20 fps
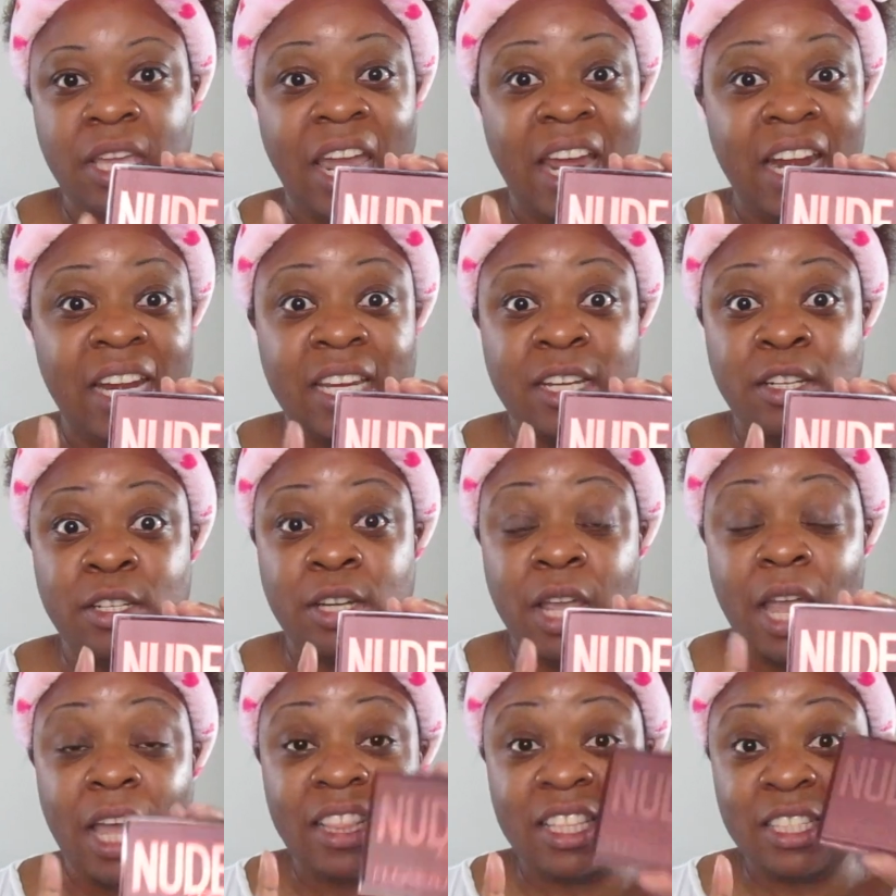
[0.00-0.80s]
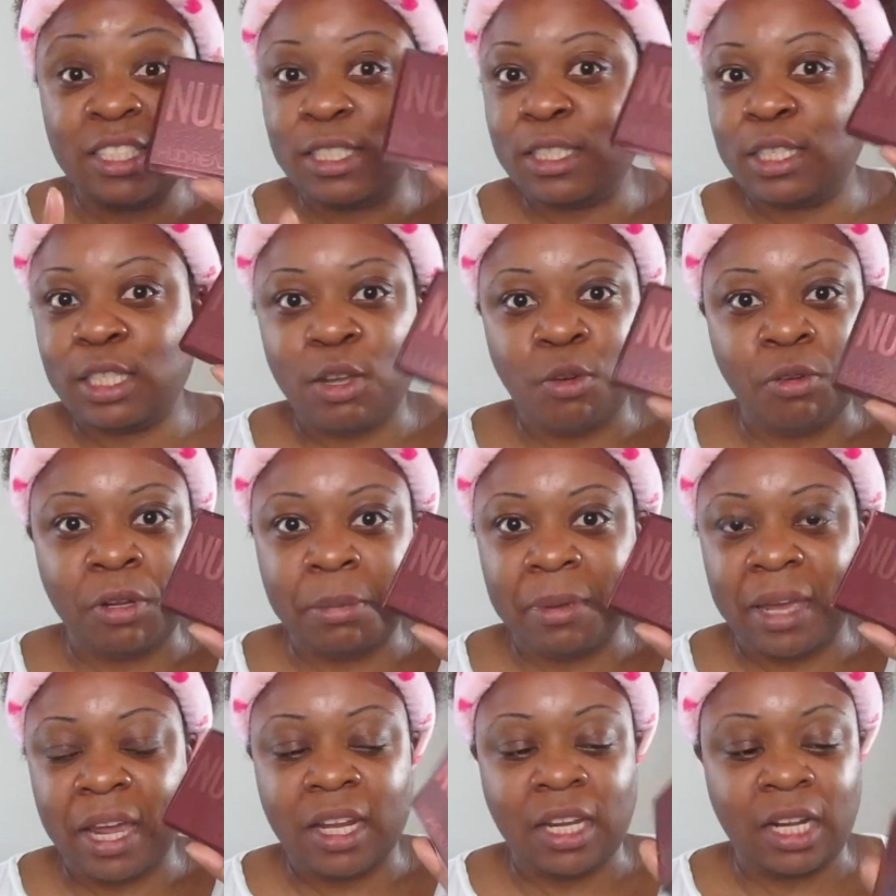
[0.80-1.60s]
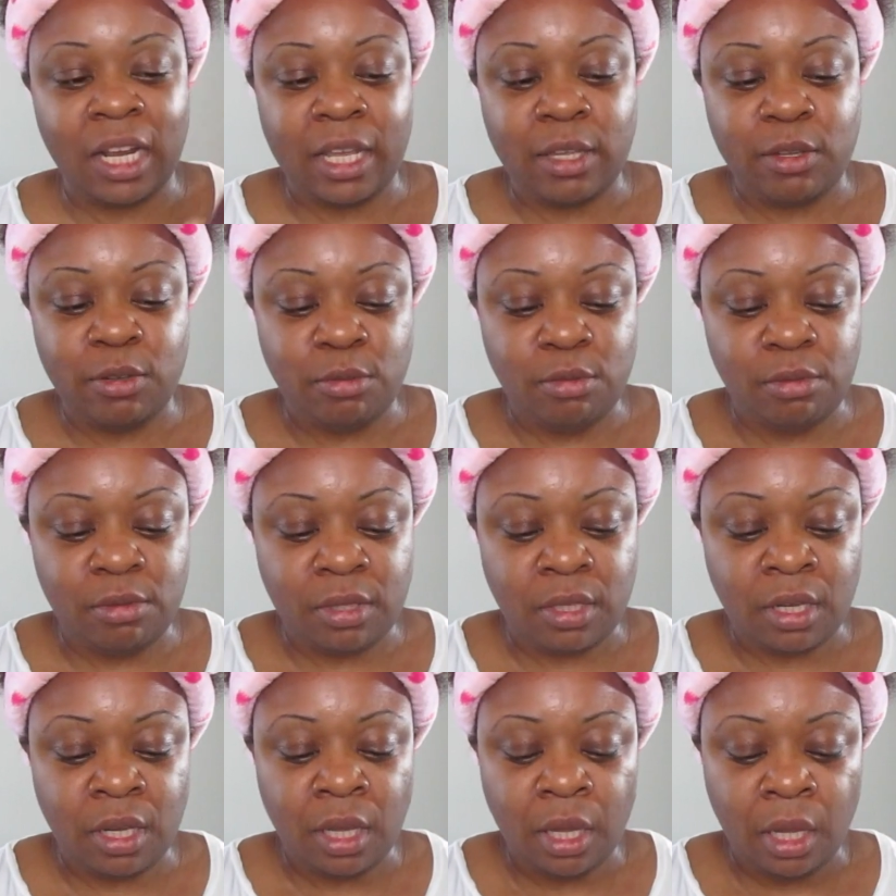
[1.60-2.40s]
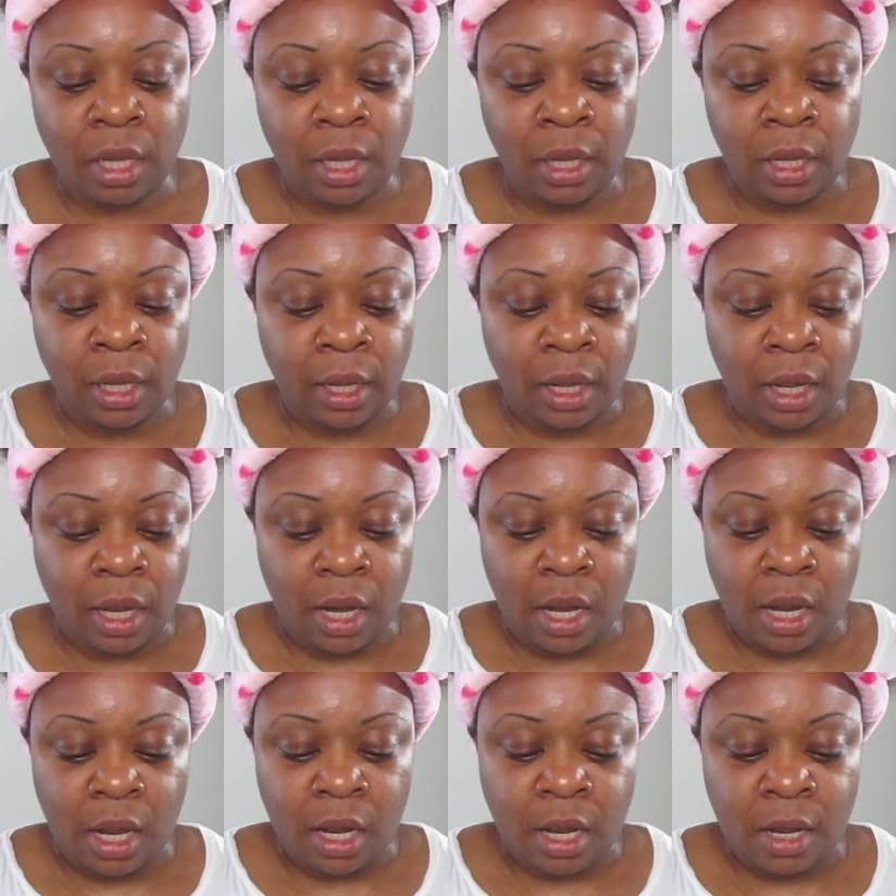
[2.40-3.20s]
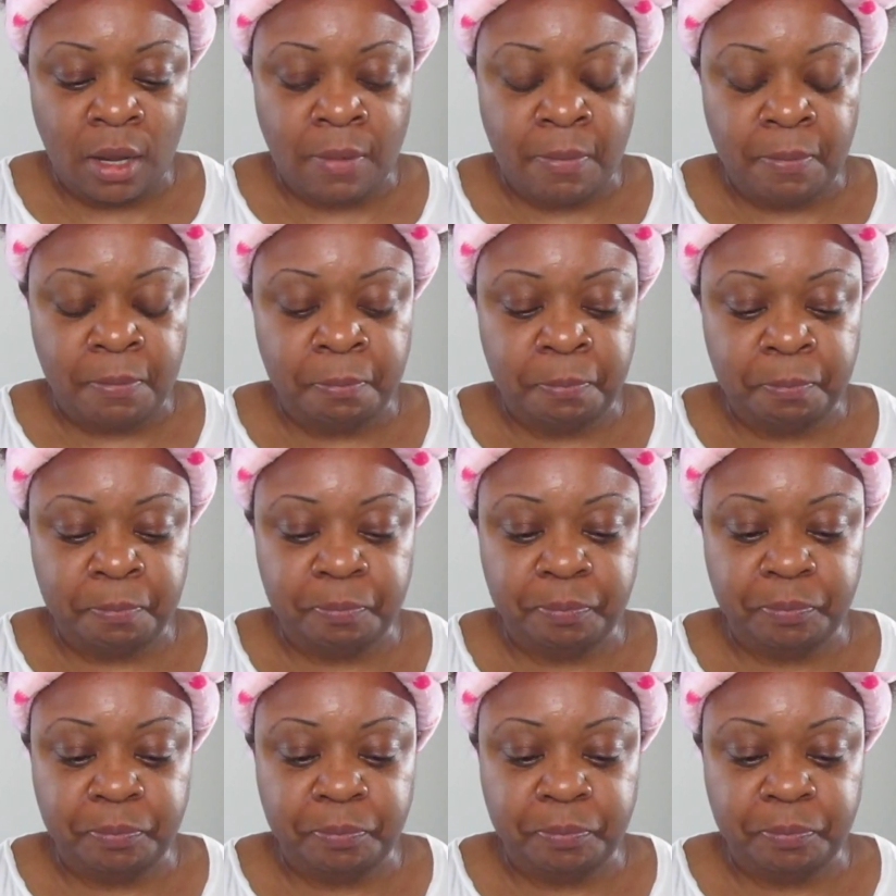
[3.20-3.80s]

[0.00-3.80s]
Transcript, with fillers: I didn't, this is the only palette I used. Um...